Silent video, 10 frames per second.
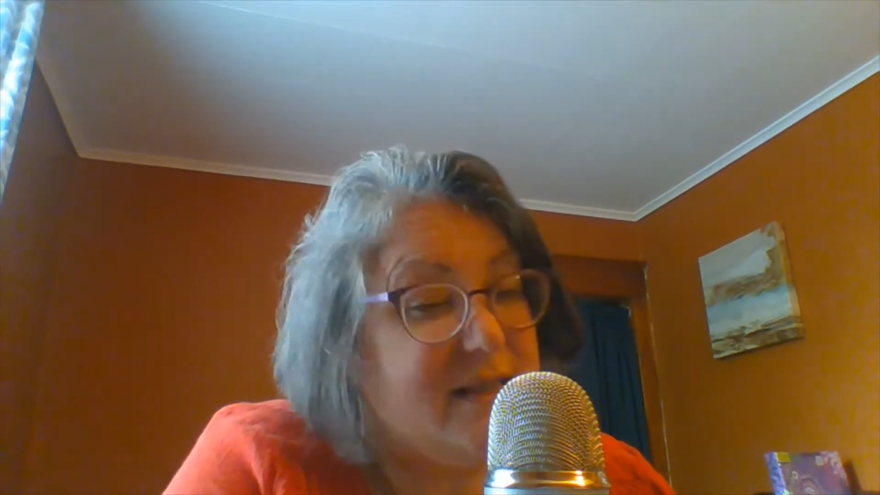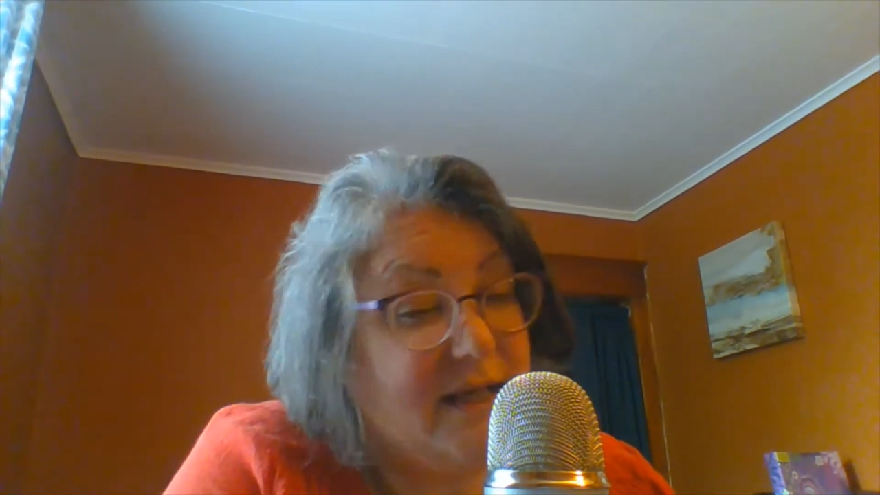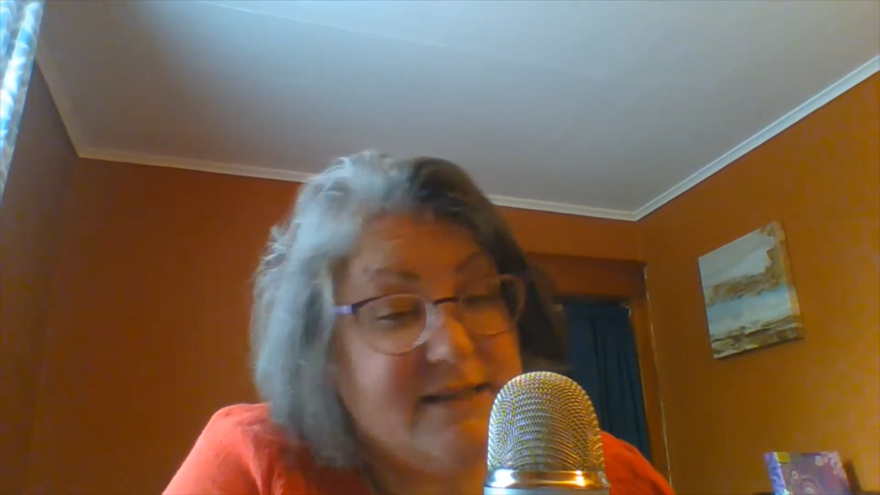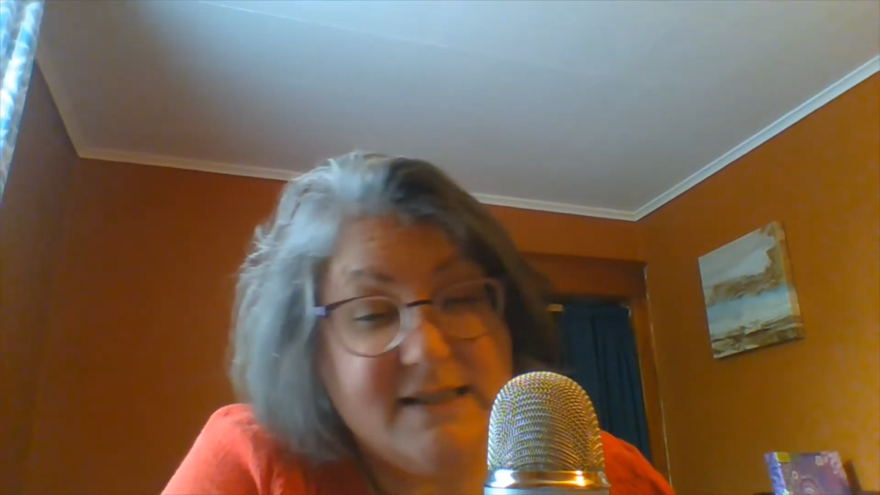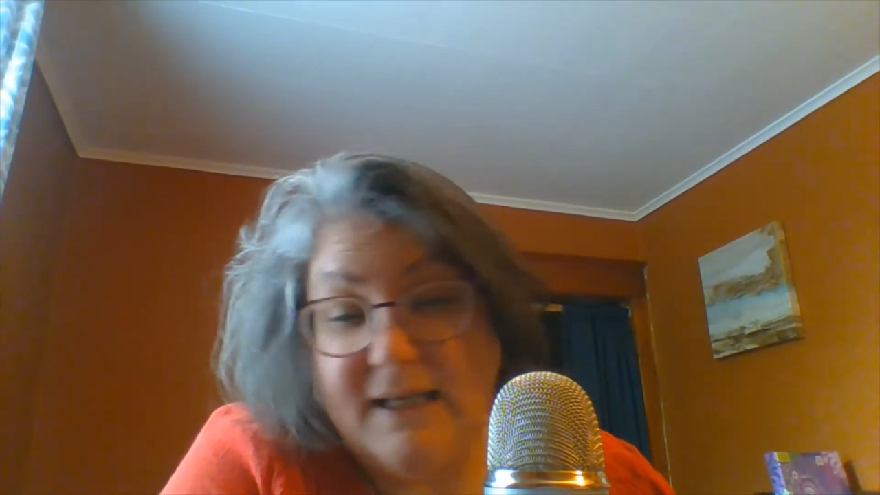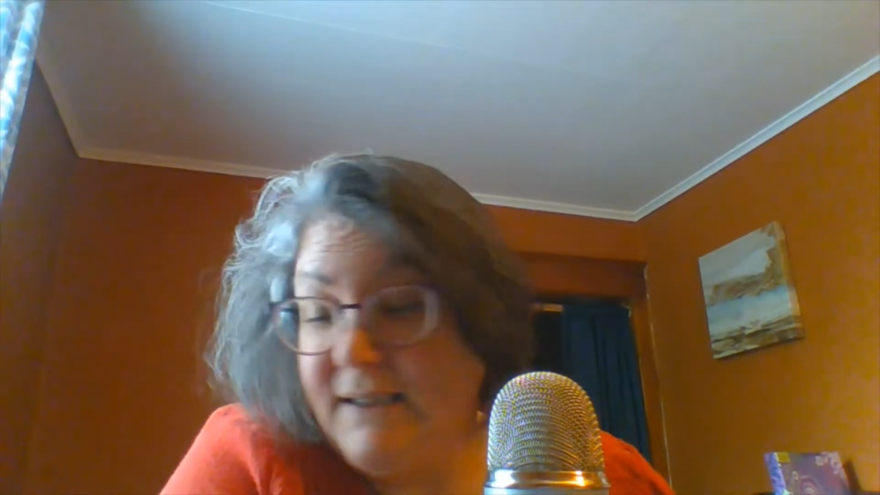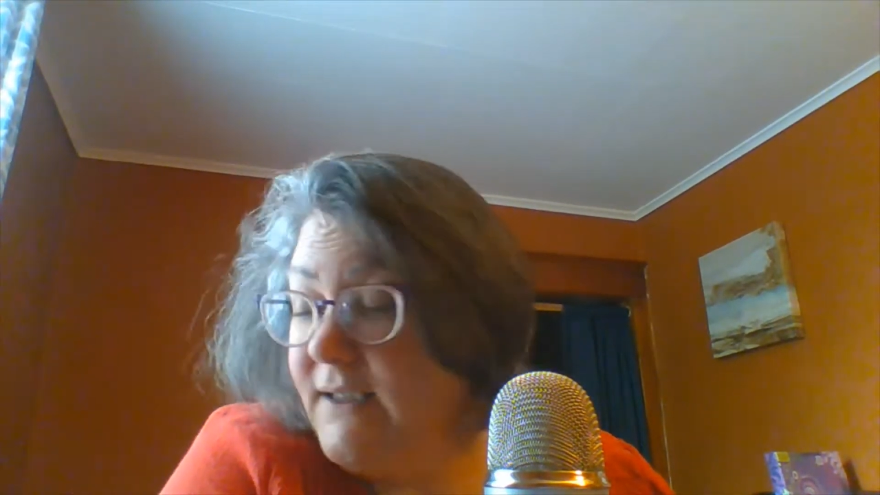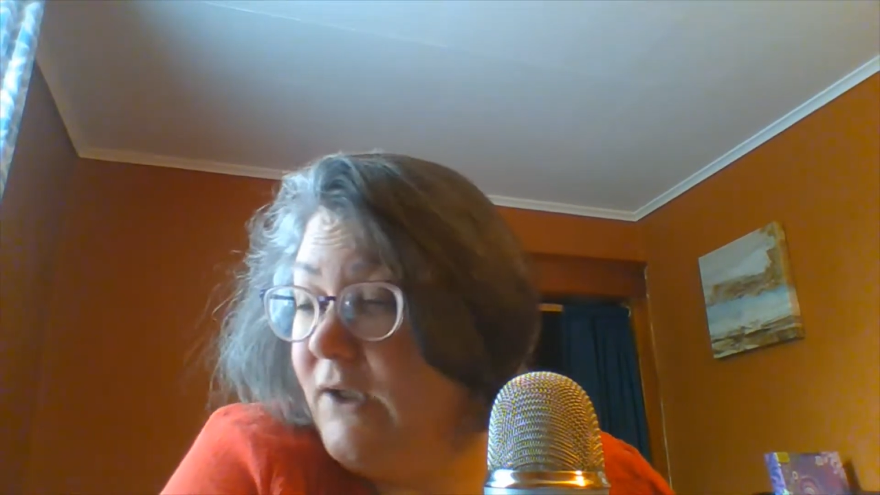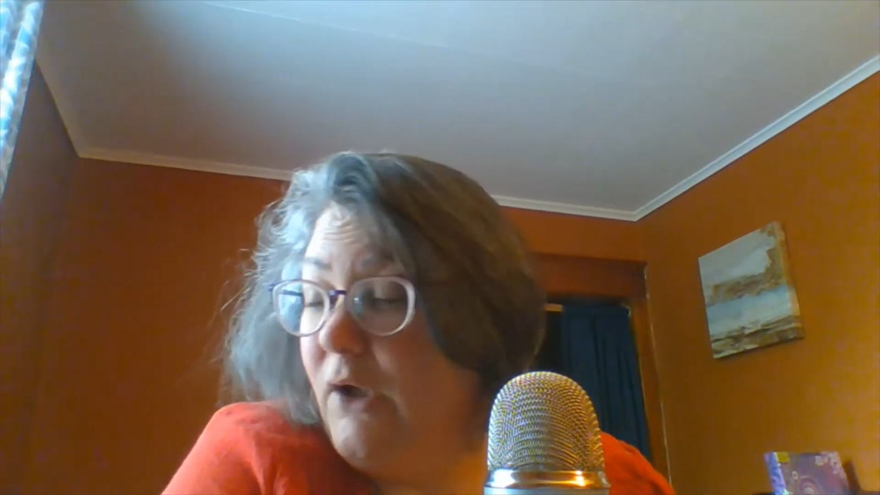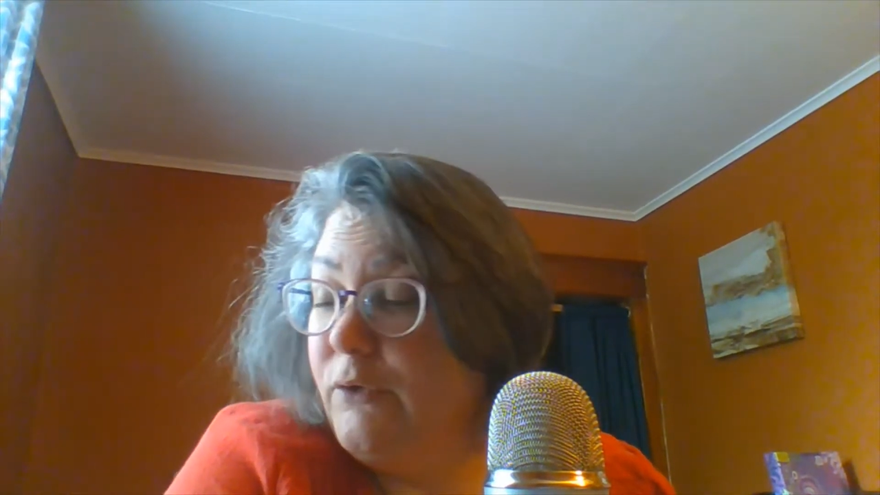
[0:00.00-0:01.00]
the
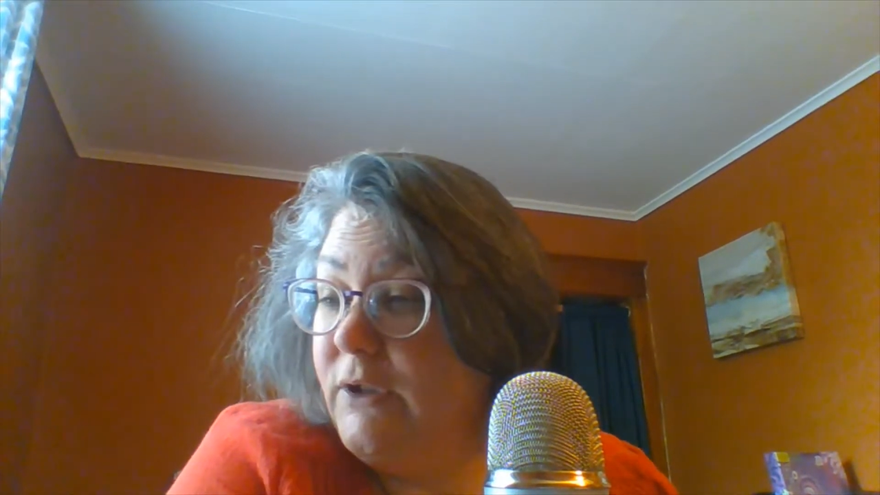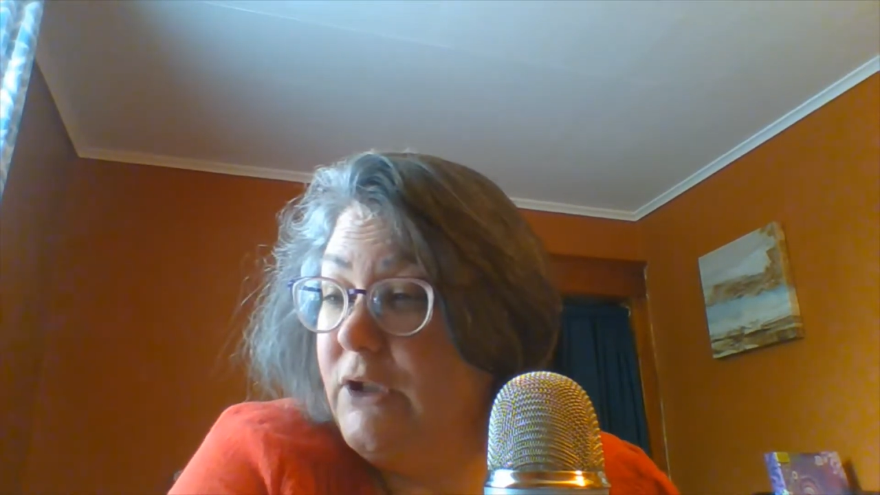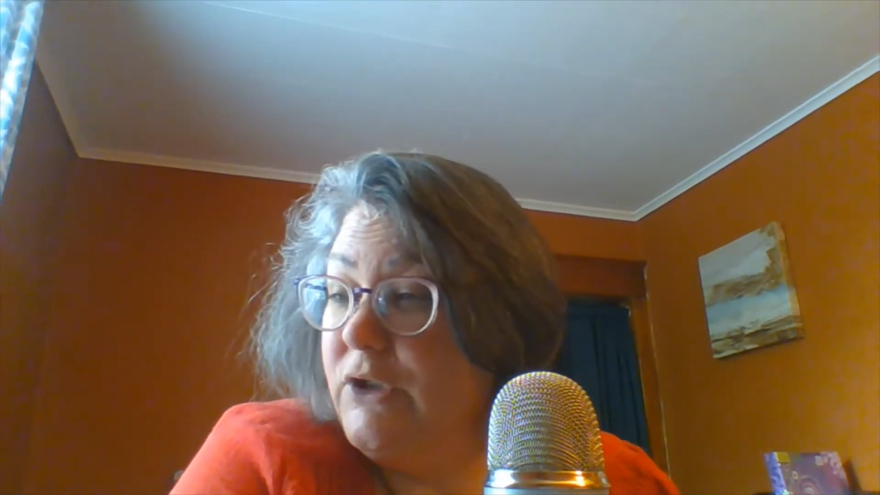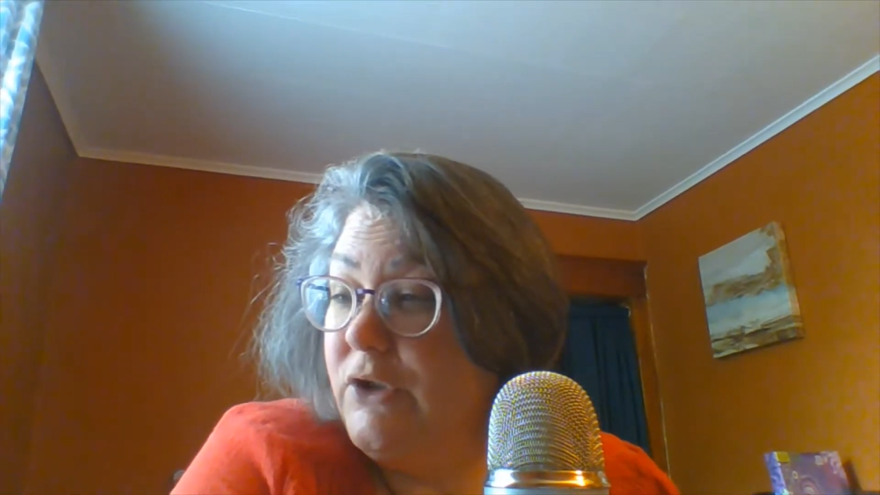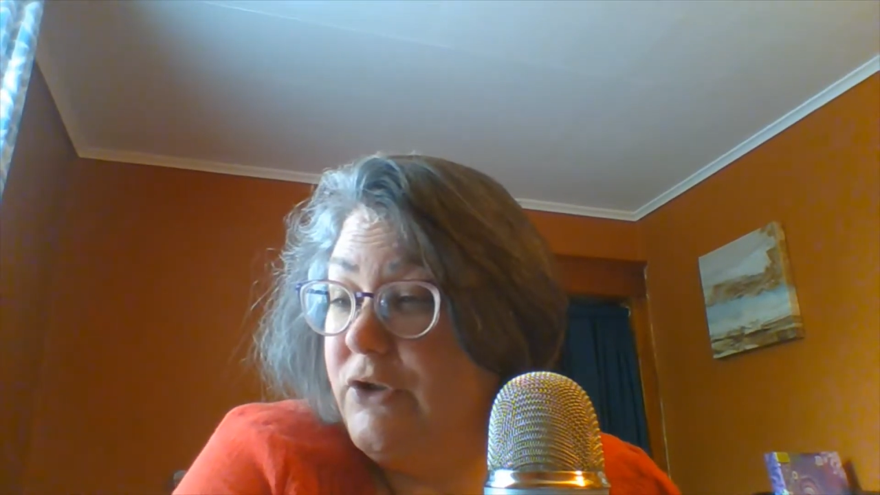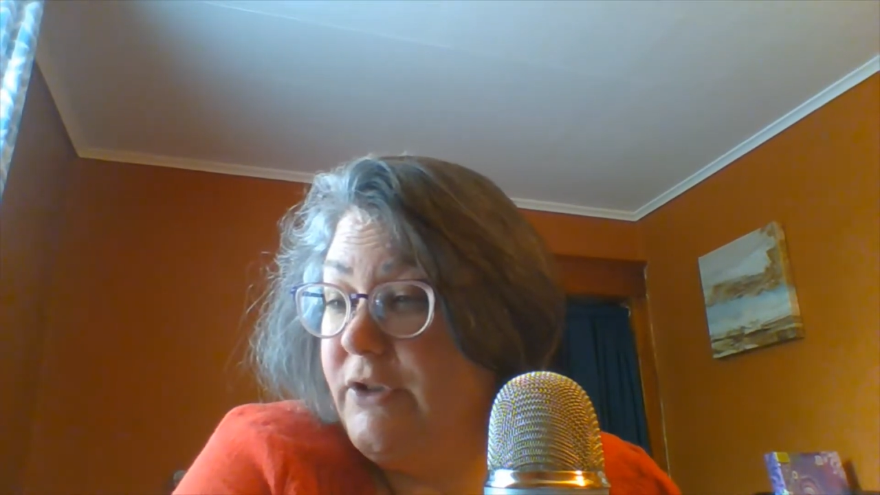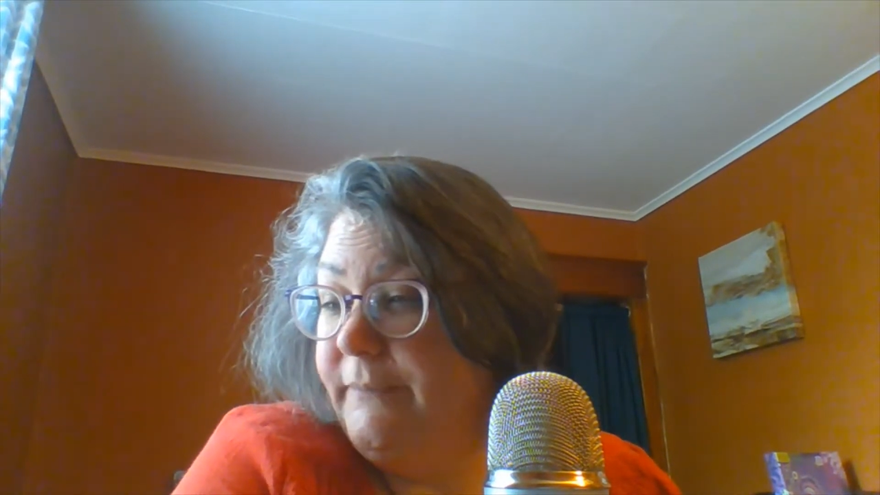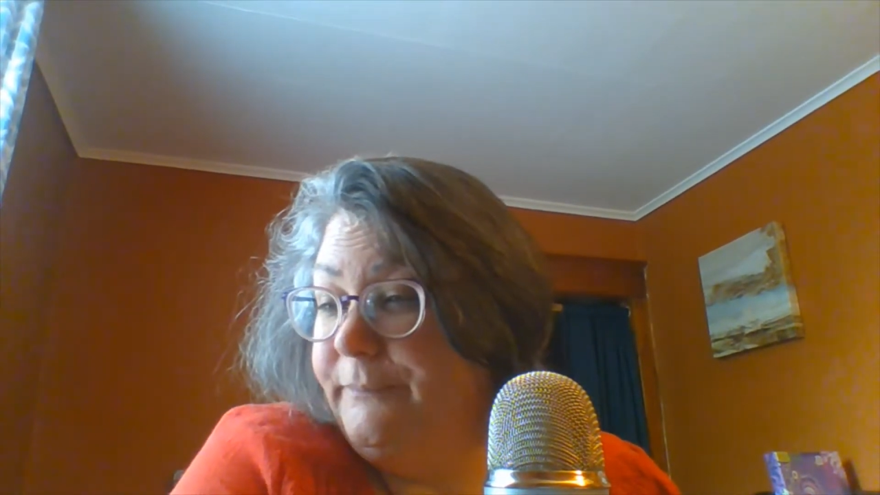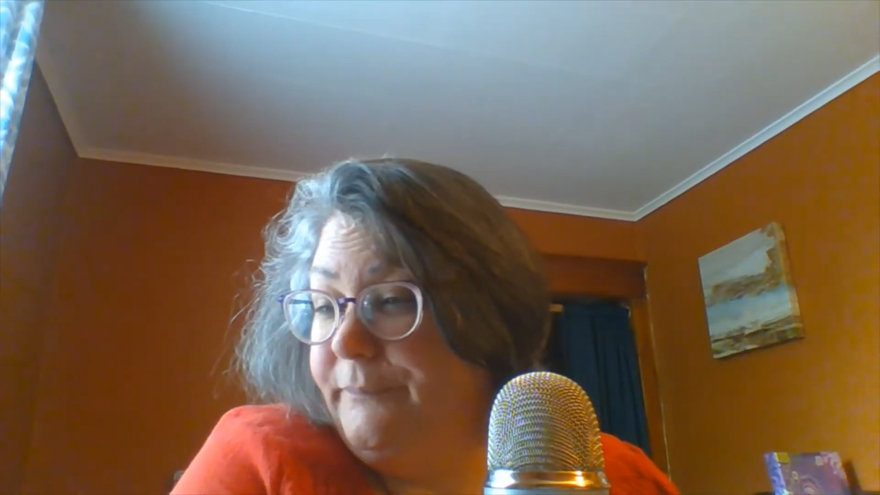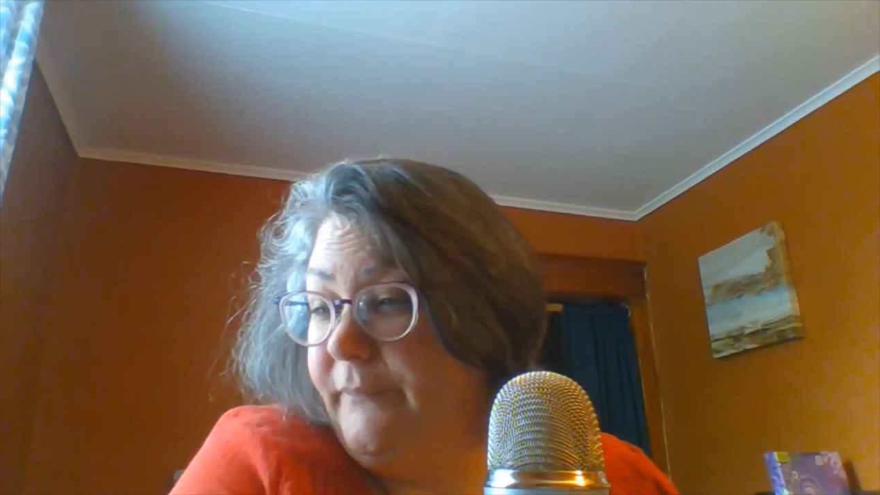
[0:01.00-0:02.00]
unscented laundry detergent.